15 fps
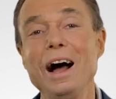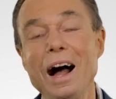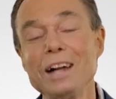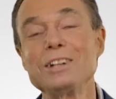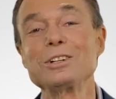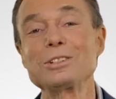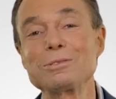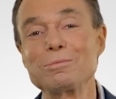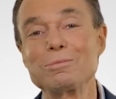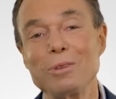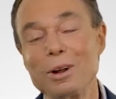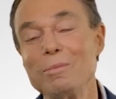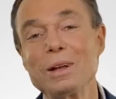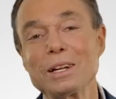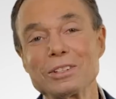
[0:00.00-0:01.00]
I just
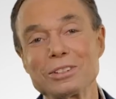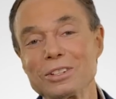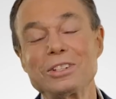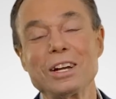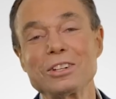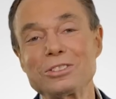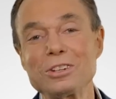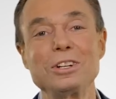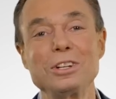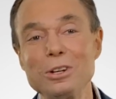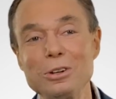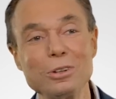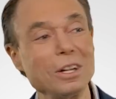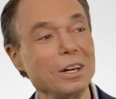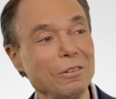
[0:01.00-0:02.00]
want to make a suggestion to
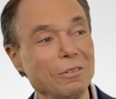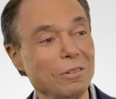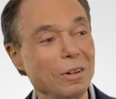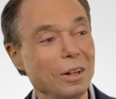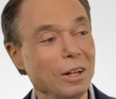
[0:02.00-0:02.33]
you that if